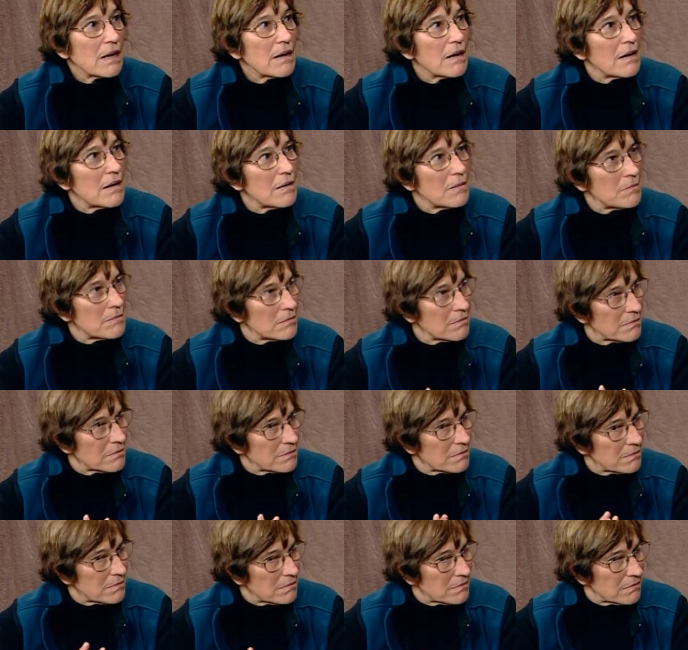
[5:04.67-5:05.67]

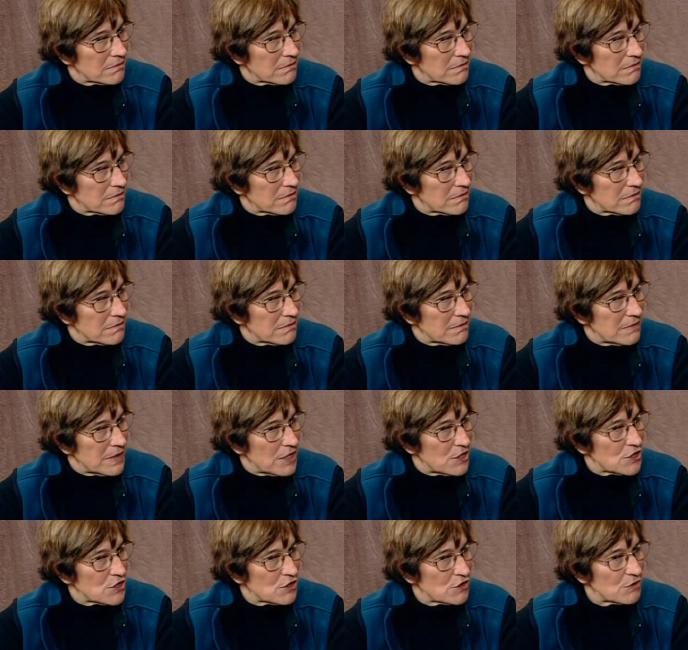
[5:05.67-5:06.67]
um,
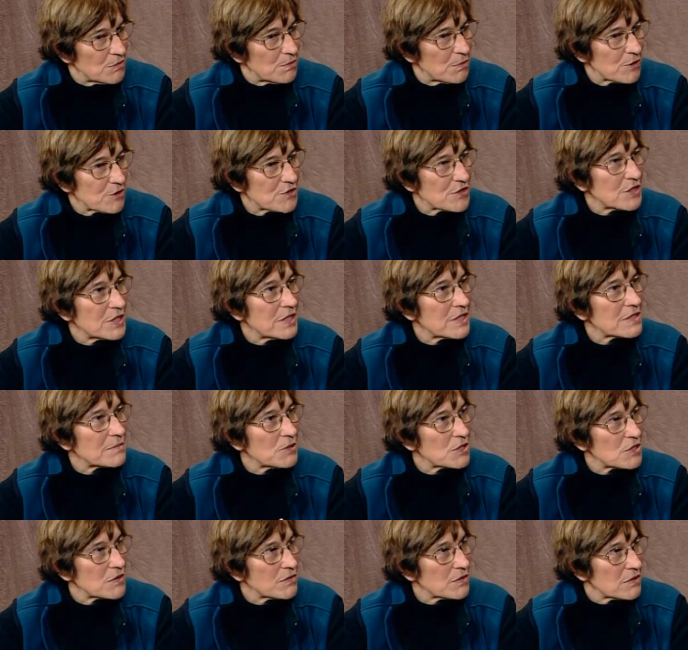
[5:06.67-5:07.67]
issue person, as
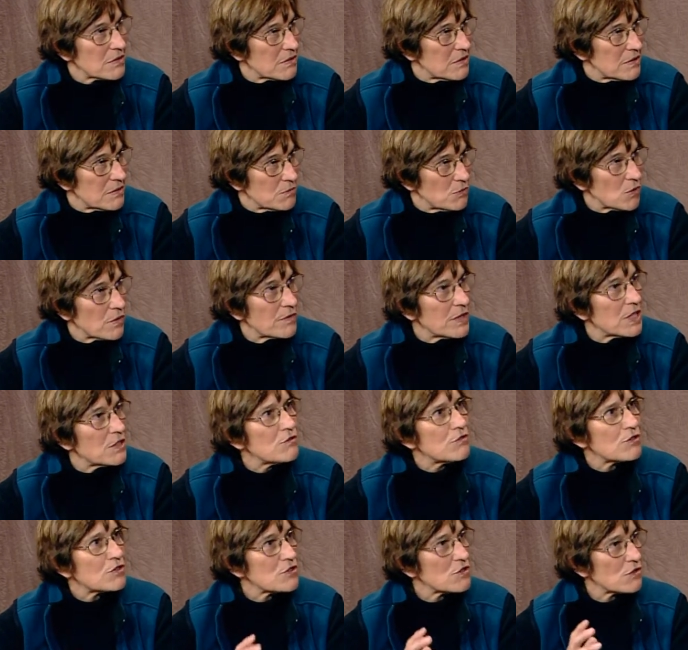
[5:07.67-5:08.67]
much of a as more of an
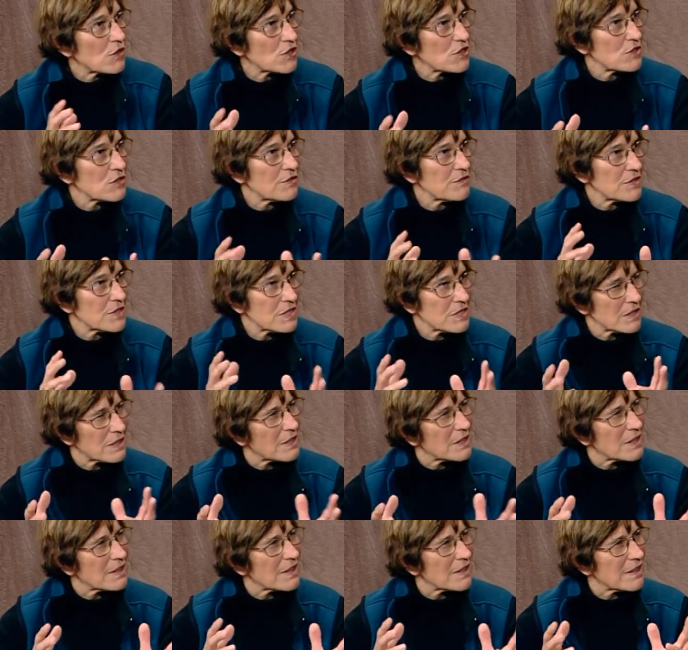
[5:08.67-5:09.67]
infrastructure
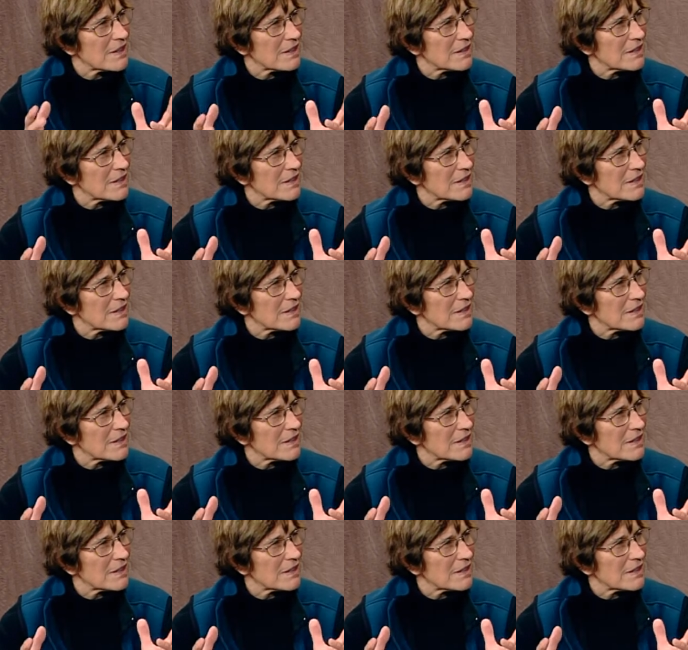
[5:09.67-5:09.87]
facility kind